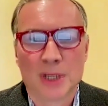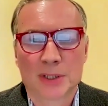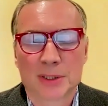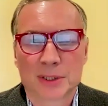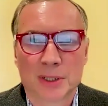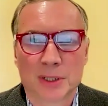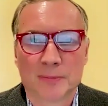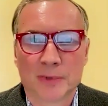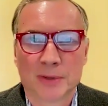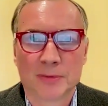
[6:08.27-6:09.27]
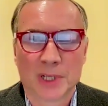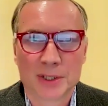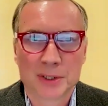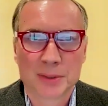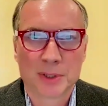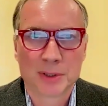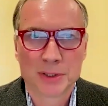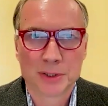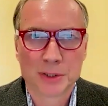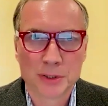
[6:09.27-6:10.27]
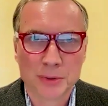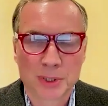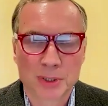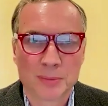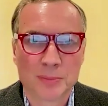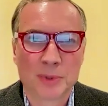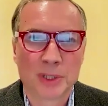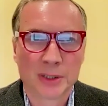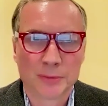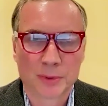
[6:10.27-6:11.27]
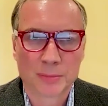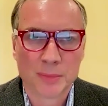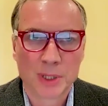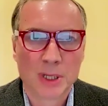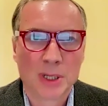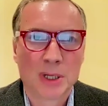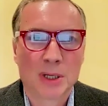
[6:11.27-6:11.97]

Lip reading: that's very flexible and secure platform